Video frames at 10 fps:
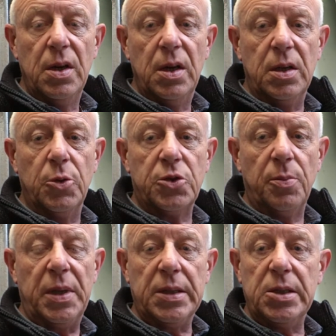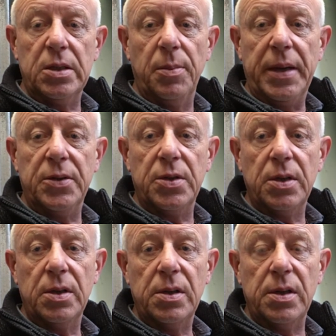and the mustard plants in the beds
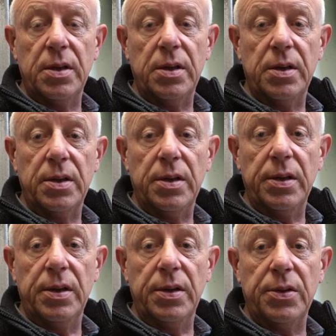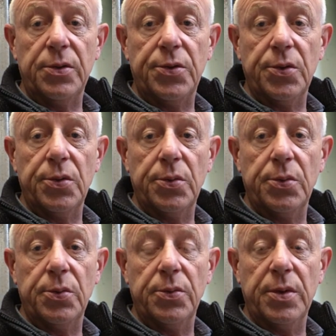into
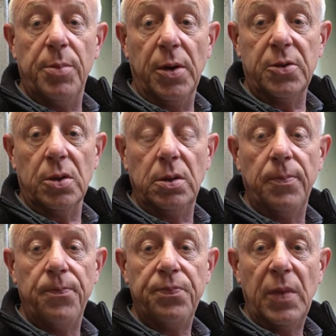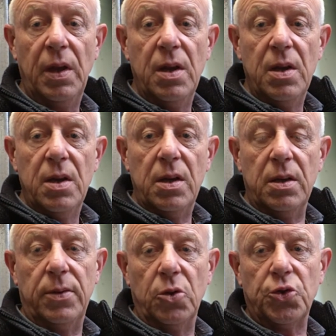the polytunnel, and
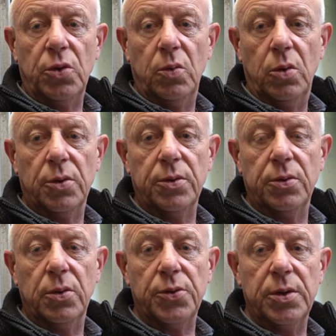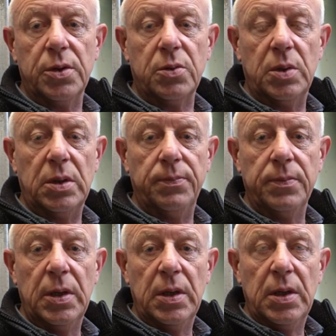I've also watered those in as well.
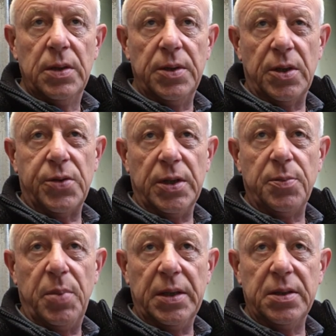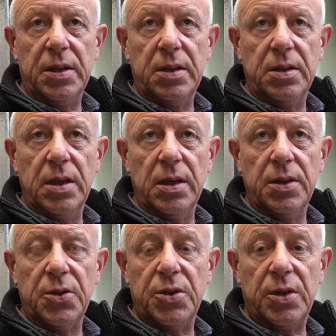Then I transplanted
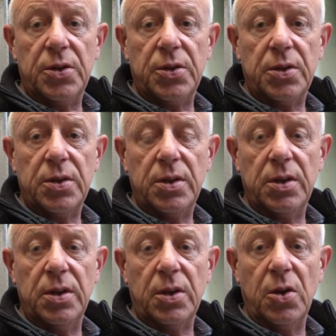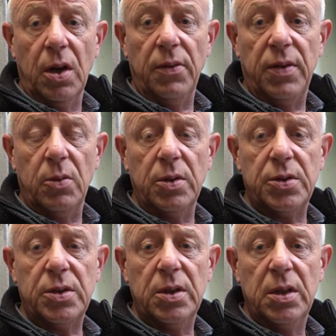the 6
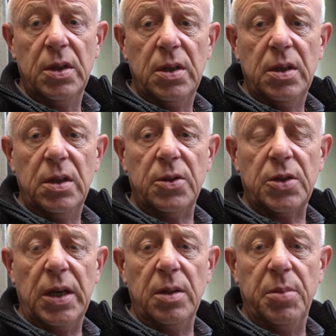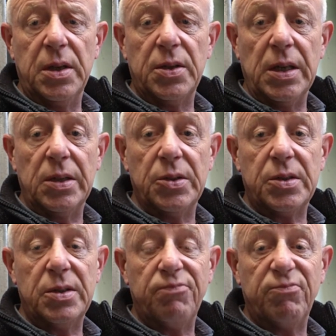cauliflowers into slightly bigger
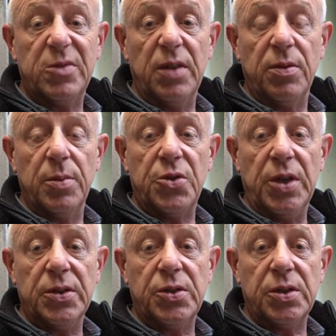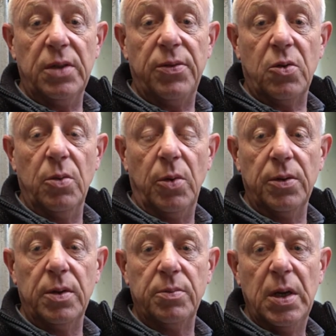cells, give them a chance, see if they come
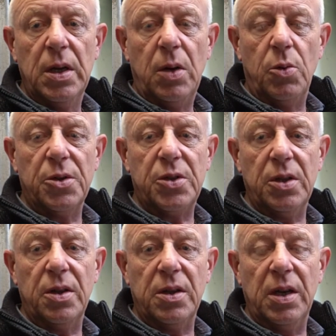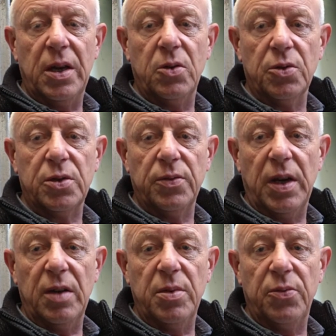on. I want to see that they are going to
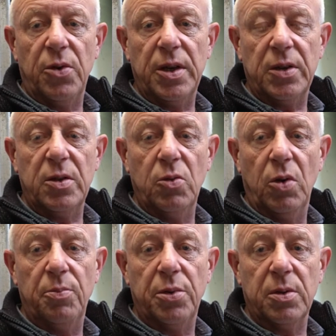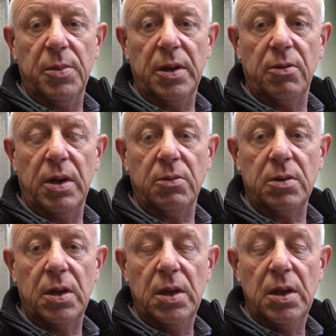survive before I actually go out and put them in the
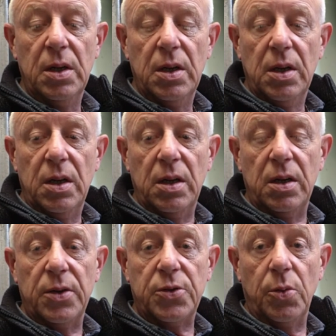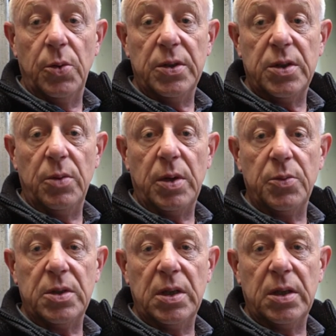ground. So we'll wait and see what
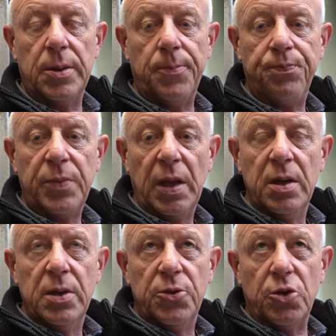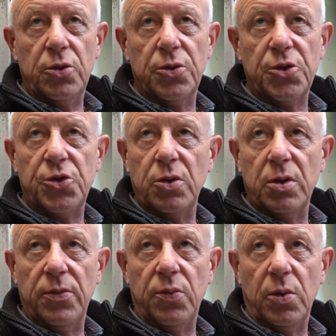happens with that. Took another sucker
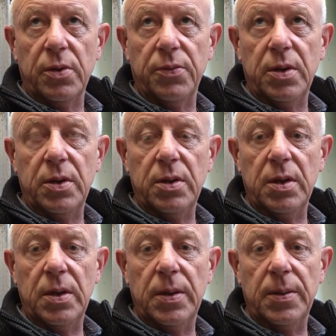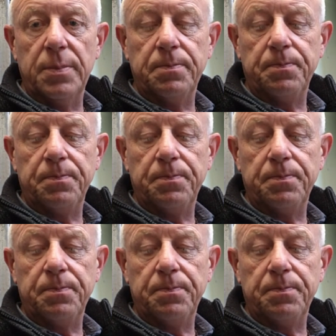off one of the